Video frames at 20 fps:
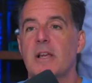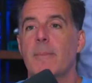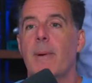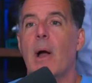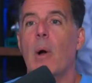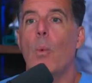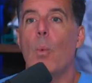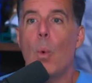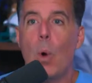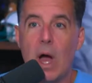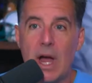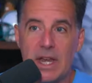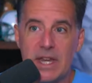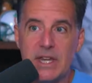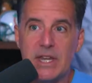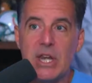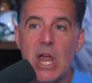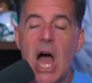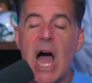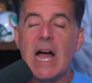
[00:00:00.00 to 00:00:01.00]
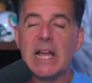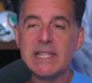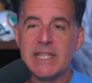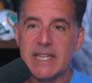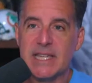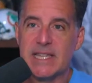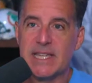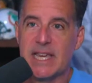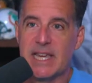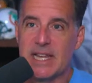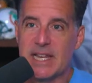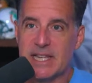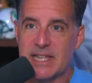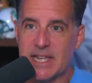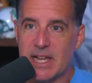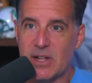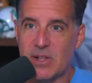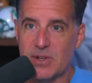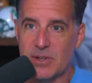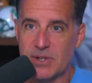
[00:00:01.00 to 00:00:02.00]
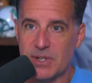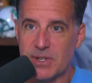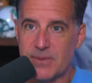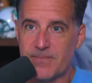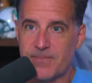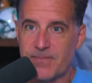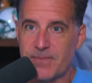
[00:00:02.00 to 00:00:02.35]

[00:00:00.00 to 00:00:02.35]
about what not to say to sellers.